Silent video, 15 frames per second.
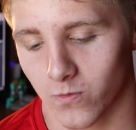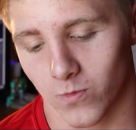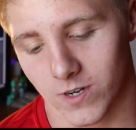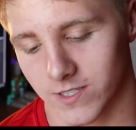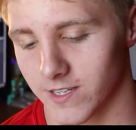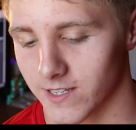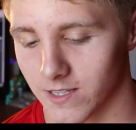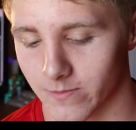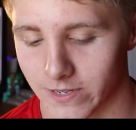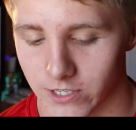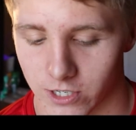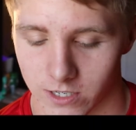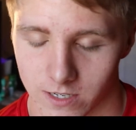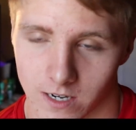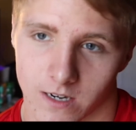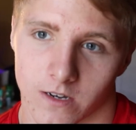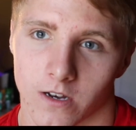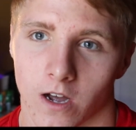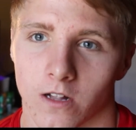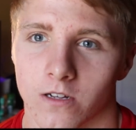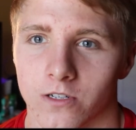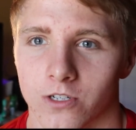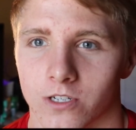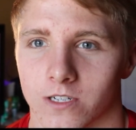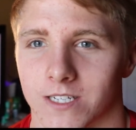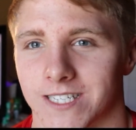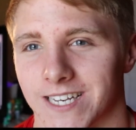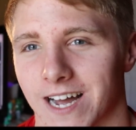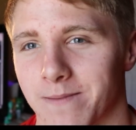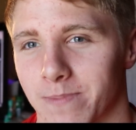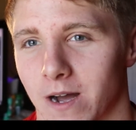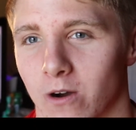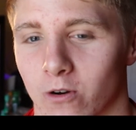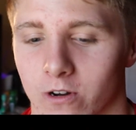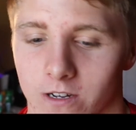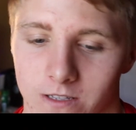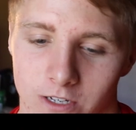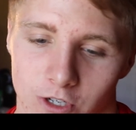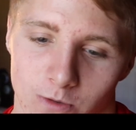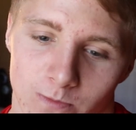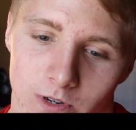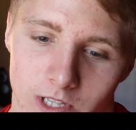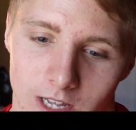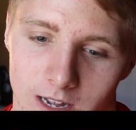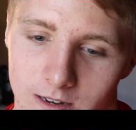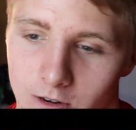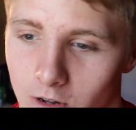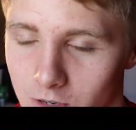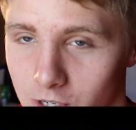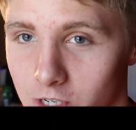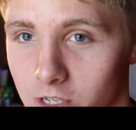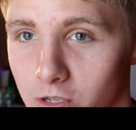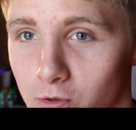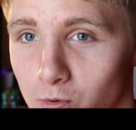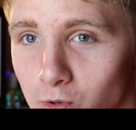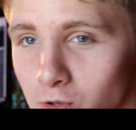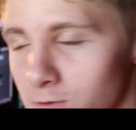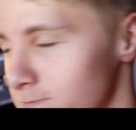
One thing to mention: knowledge is not power unless you put that knowledge to use.